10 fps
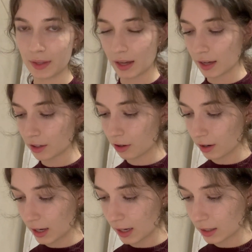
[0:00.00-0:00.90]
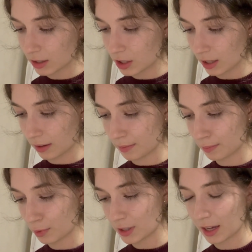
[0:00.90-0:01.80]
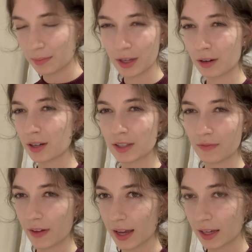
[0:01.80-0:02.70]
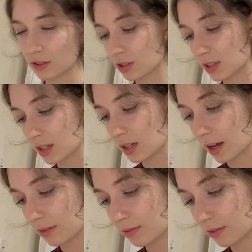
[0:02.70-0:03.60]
At your age, one time a year is fine, just enough.